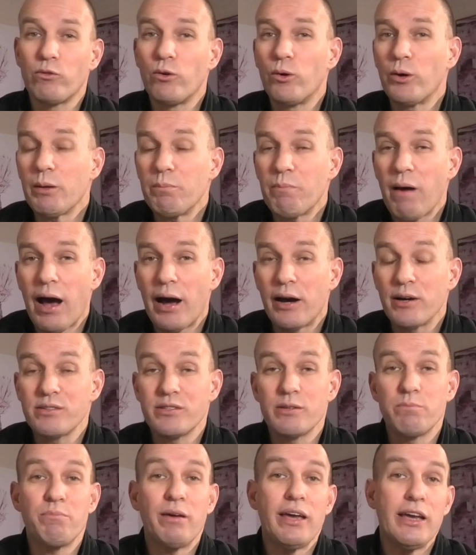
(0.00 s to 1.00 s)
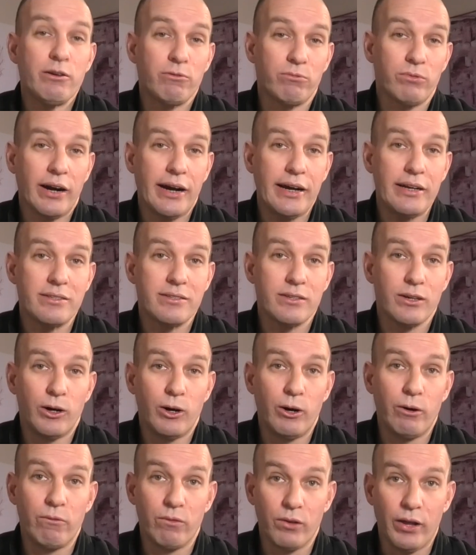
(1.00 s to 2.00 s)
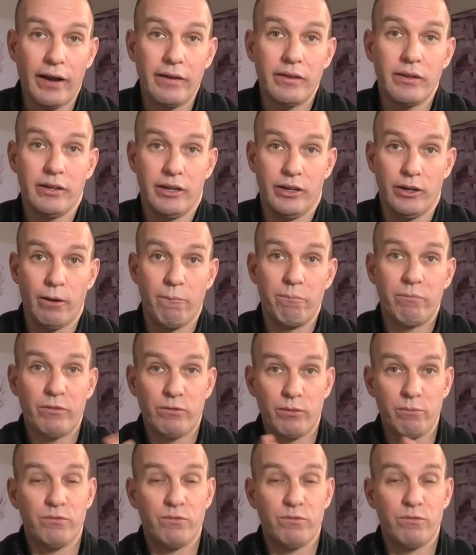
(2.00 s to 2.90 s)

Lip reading: already past the peak rates of like, you know, from